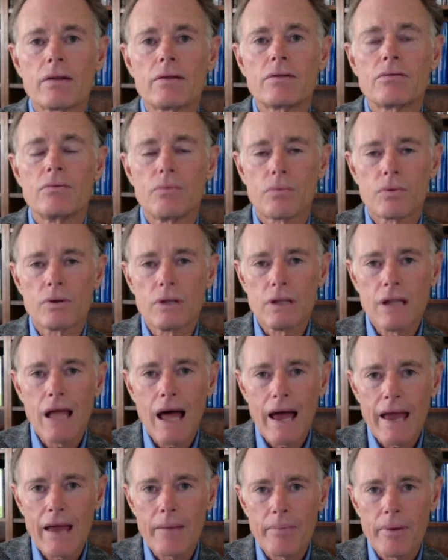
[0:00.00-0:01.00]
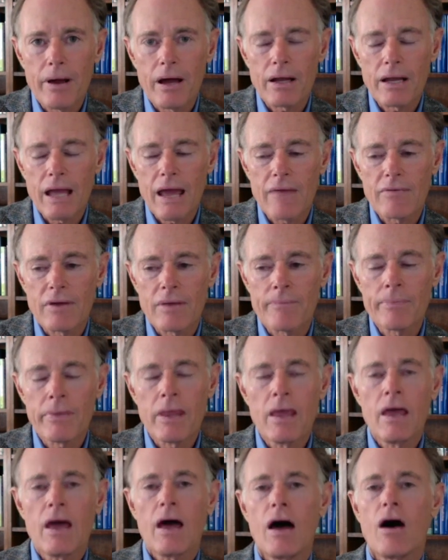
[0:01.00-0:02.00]
rely upon having
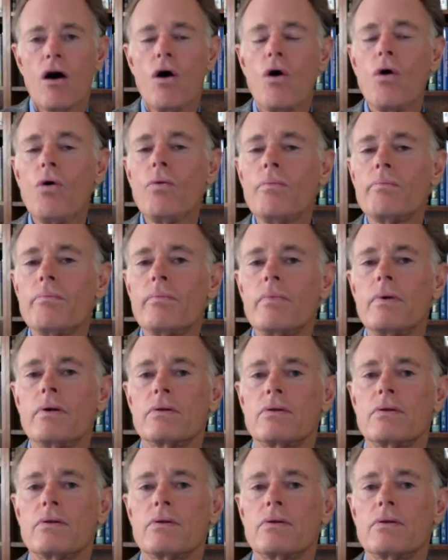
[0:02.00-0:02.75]
a whole